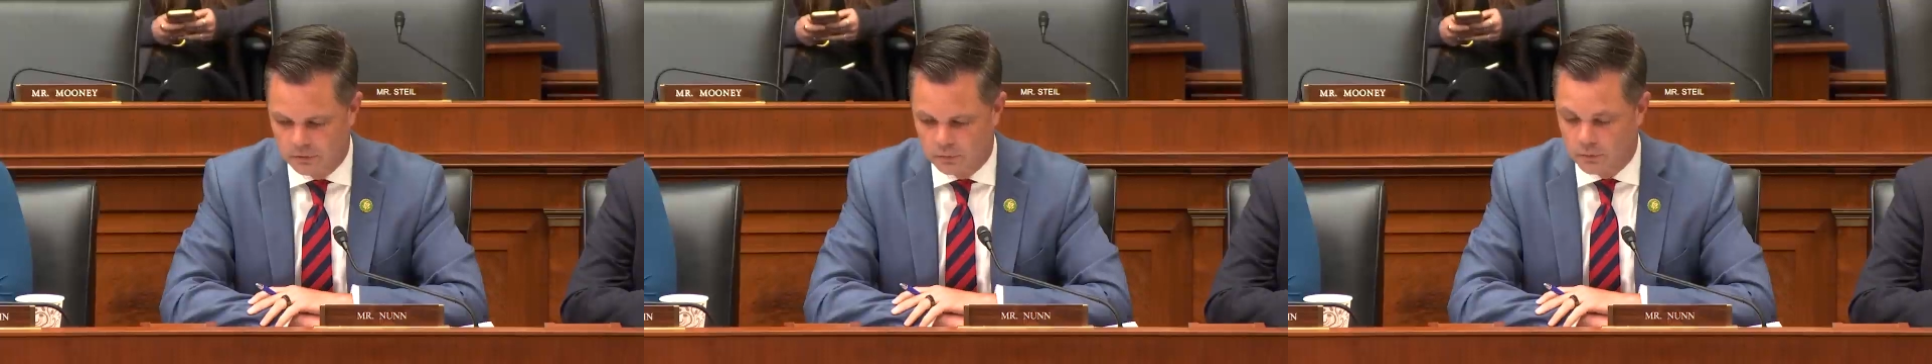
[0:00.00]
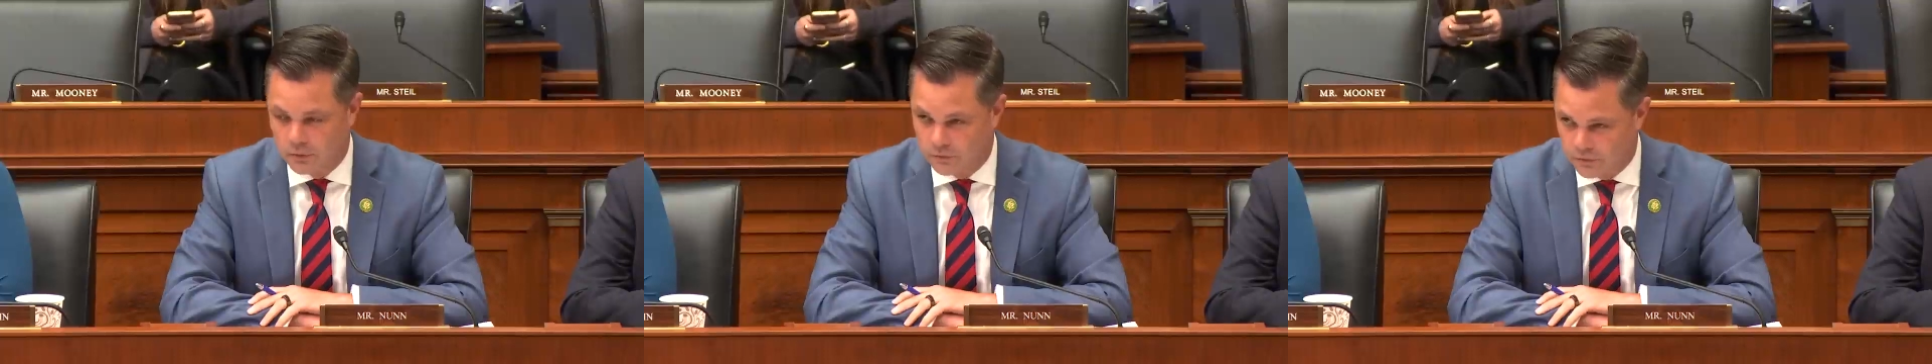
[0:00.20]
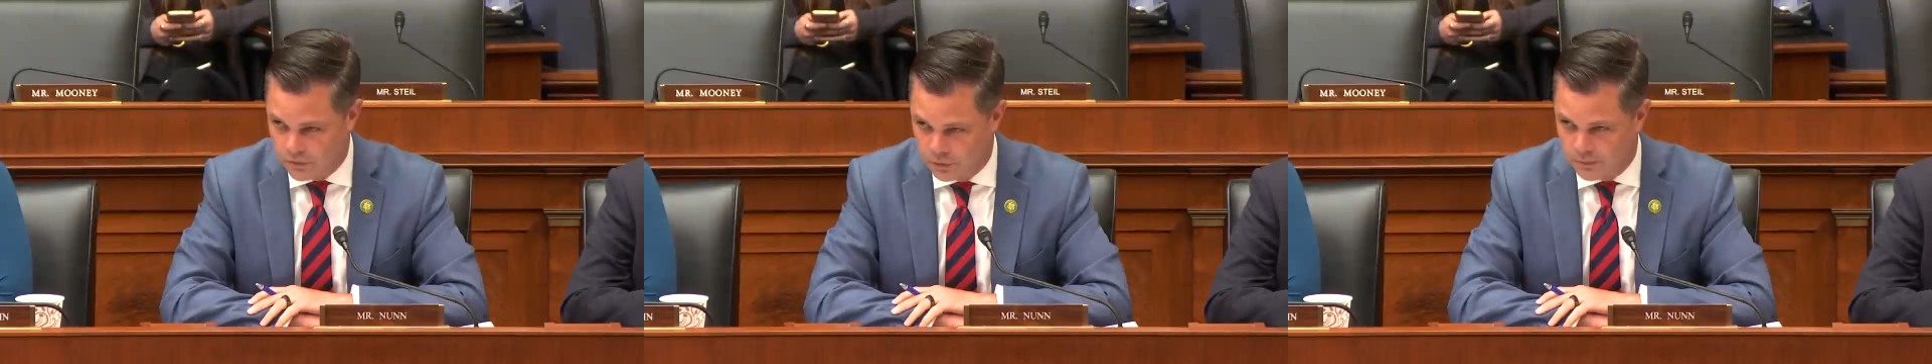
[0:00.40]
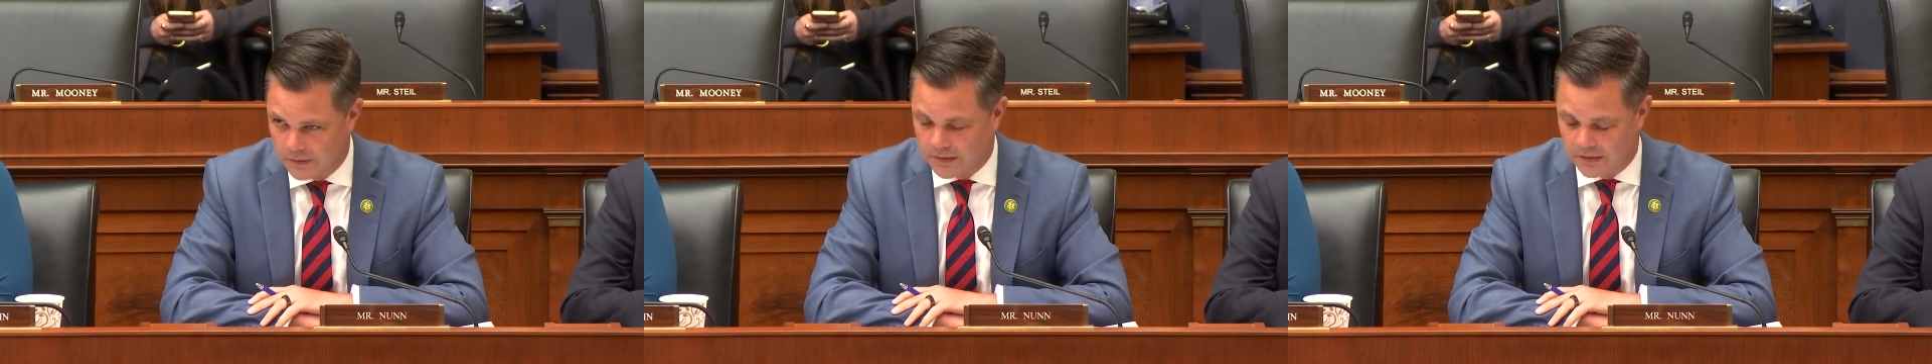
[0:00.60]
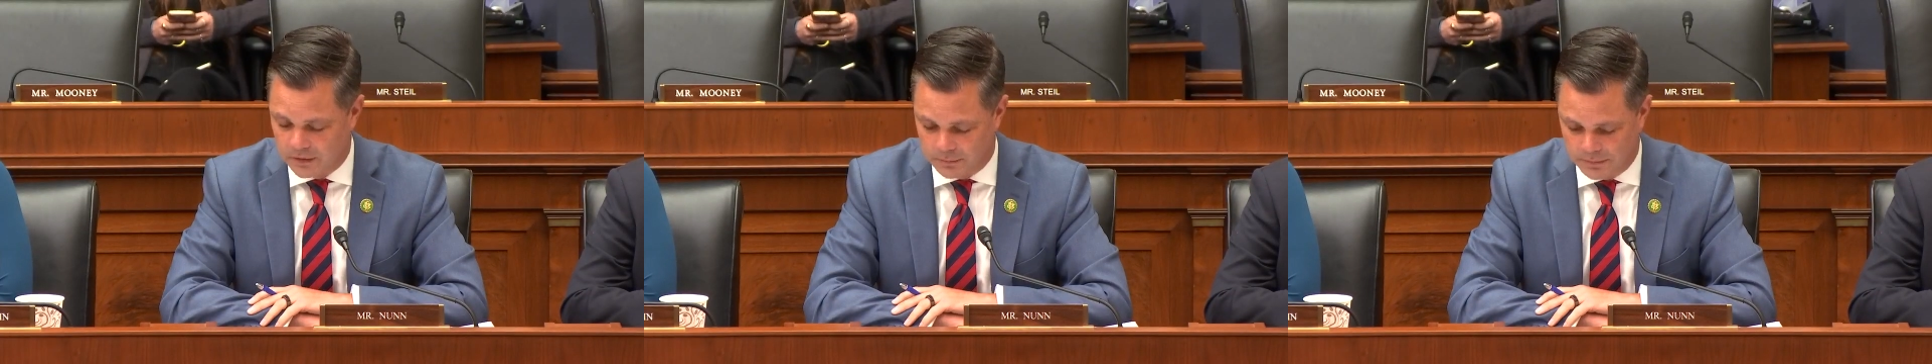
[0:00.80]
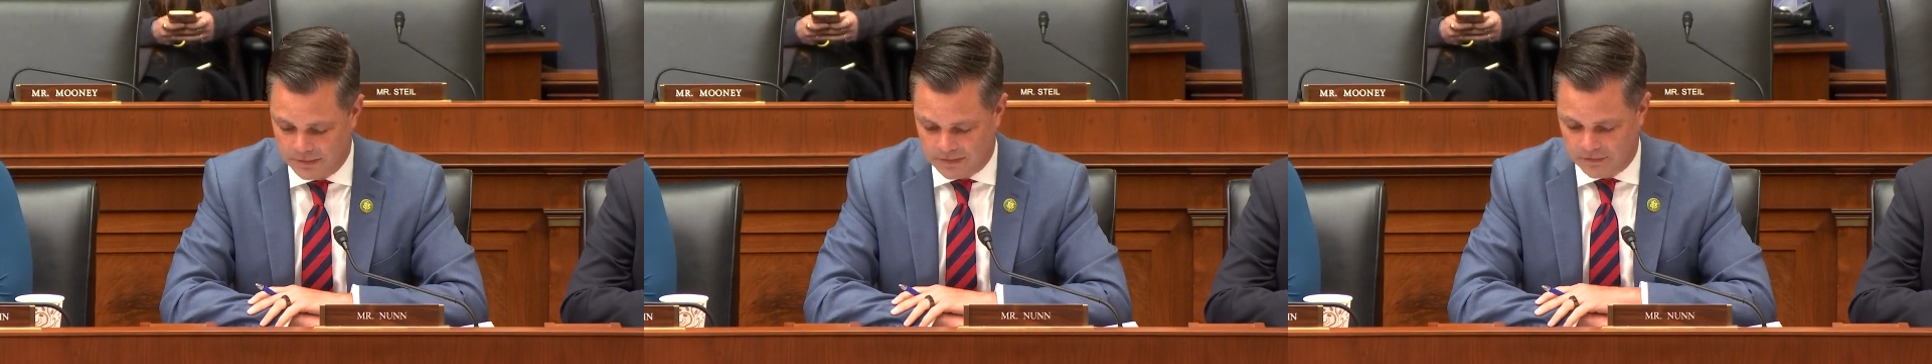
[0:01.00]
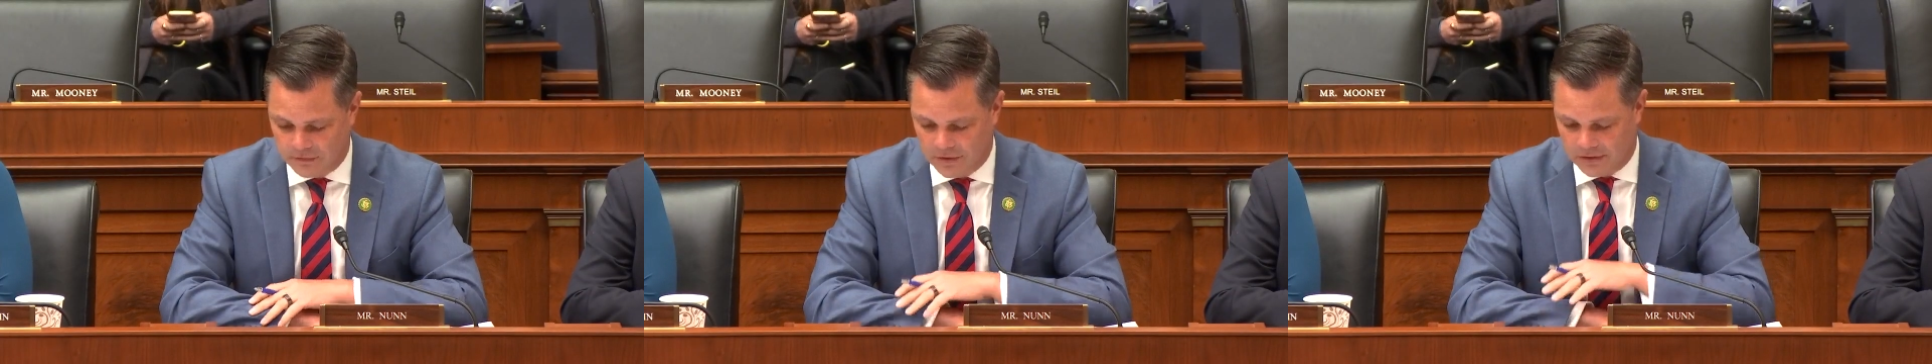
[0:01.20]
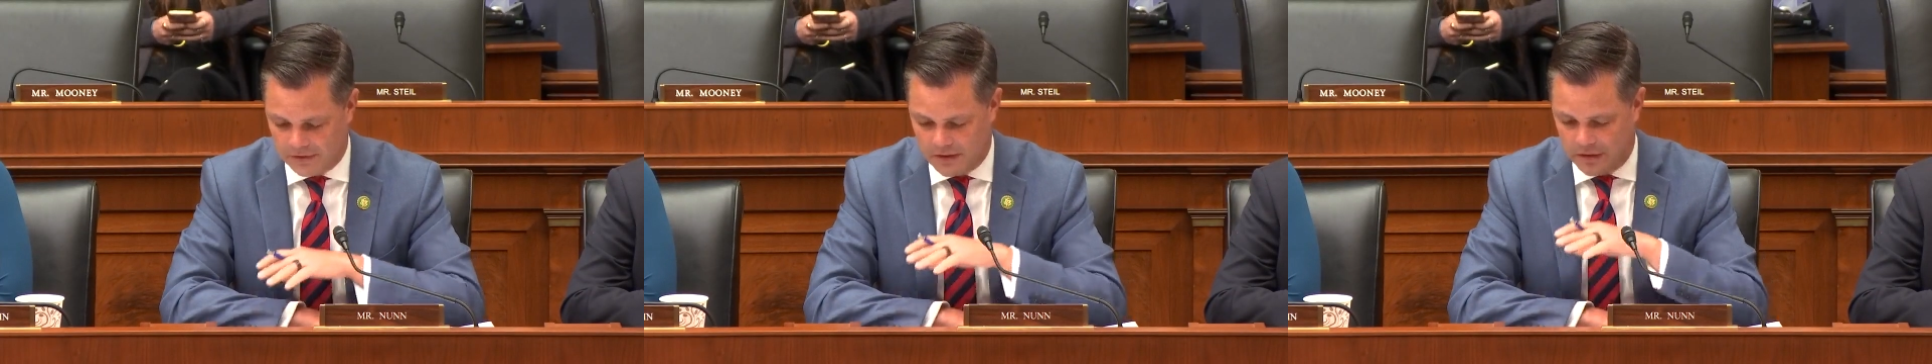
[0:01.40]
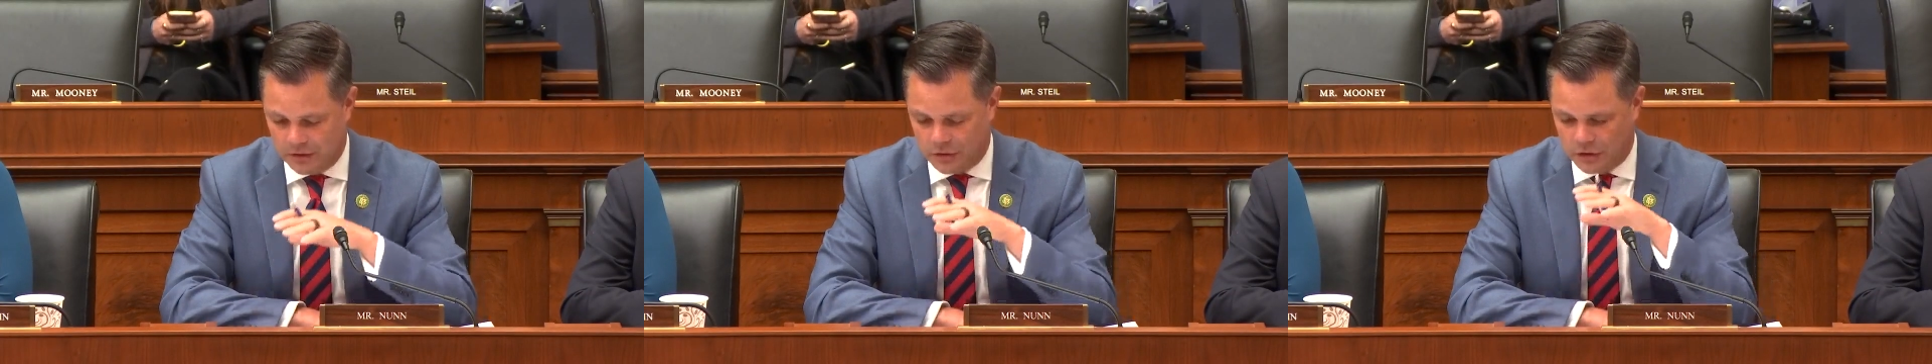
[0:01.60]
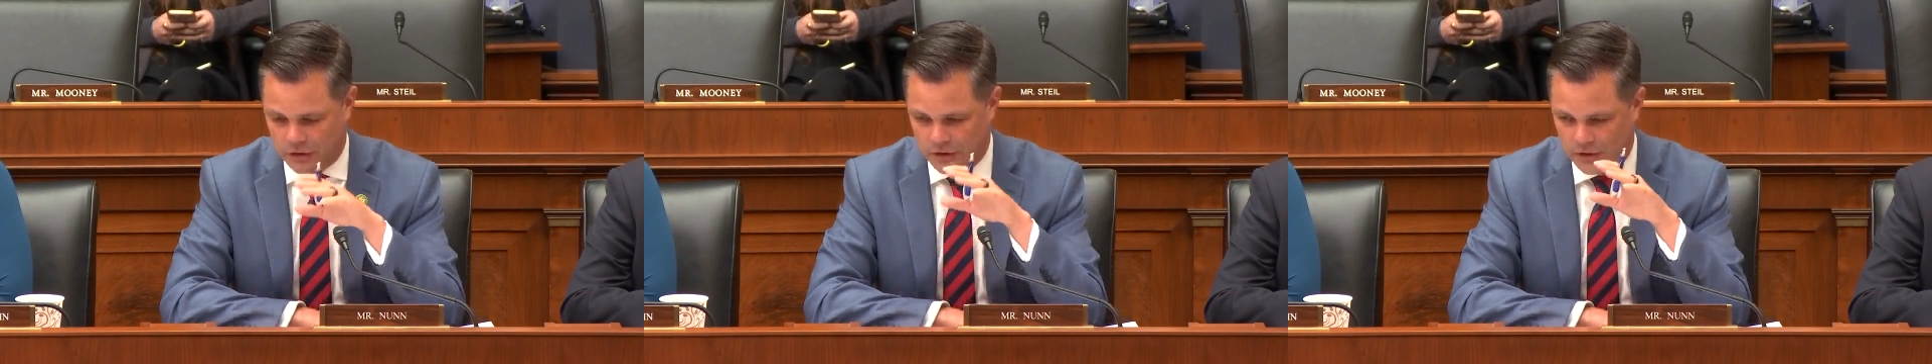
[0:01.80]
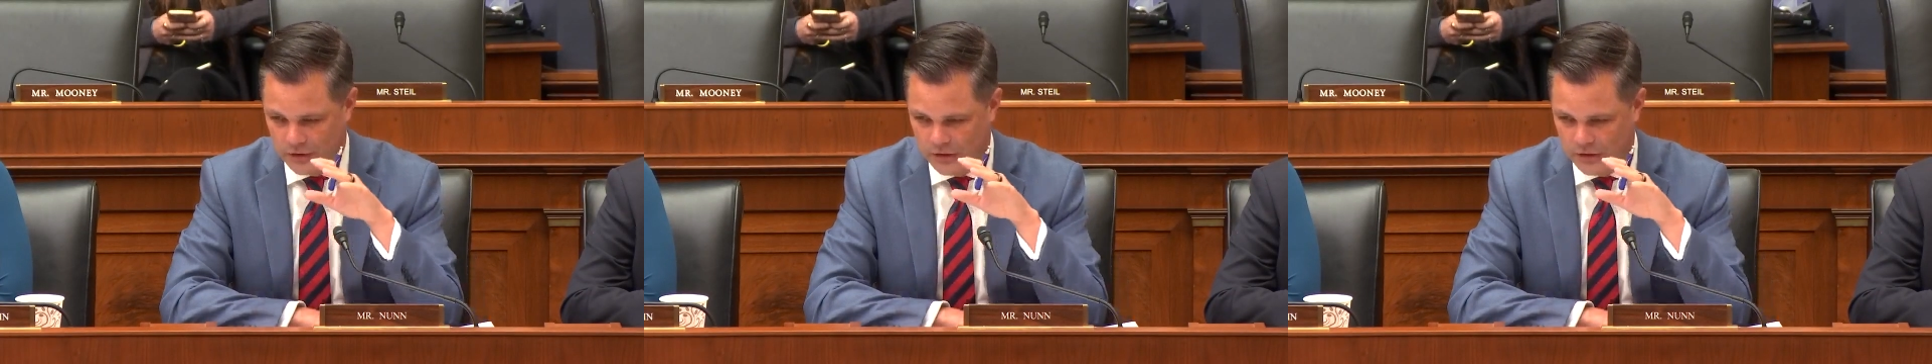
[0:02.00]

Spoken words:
reviewing these bits of technology.